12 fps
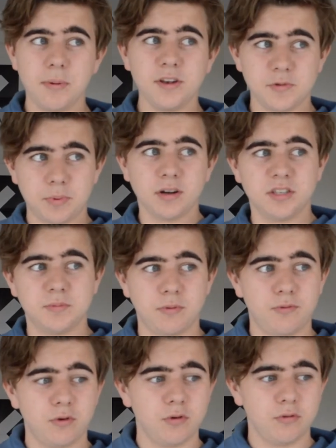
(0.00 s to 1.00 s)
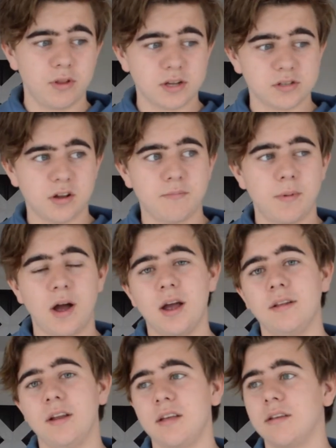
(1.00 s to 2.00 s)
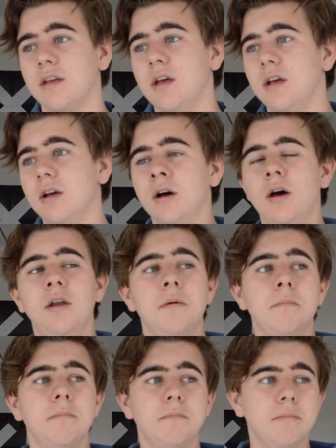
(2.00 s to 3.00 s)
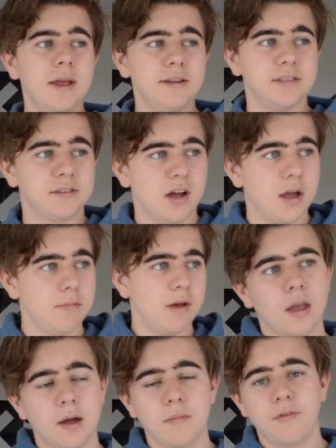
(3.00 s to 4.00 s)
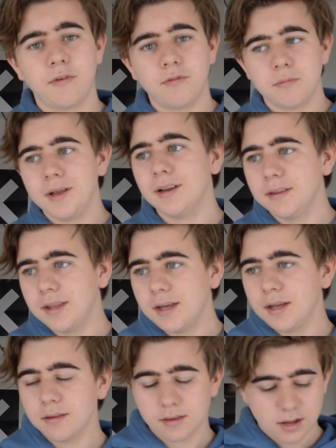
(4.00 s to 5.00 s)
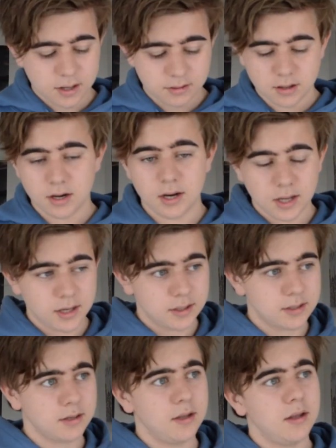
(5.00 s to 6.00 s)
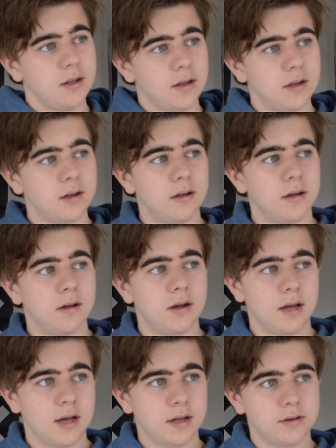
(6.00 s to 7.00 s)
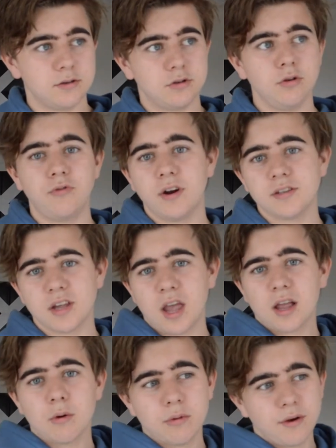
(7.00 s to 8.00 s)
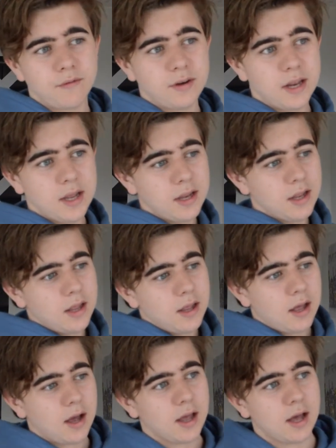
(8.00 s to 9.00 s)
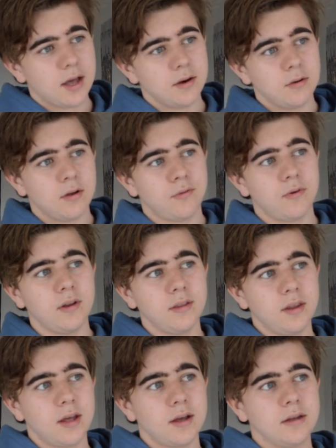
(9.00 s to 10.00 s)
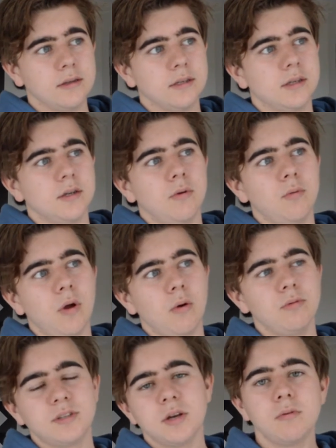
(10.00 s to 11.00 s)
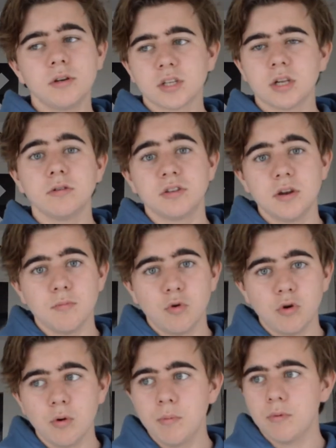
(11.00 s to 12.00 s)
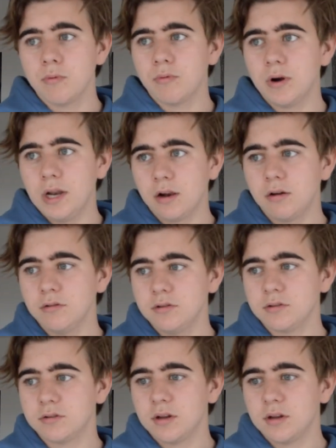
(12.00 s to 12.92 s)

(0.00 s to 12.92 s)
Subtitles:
been to parties before and all that stuff, but I had like an amazing time. I had my friend from England there, I had the girl I liked, I had 2 friends I hang out with every day. I had a friend that, I wouldn't say we're as close anymore, but we're really close.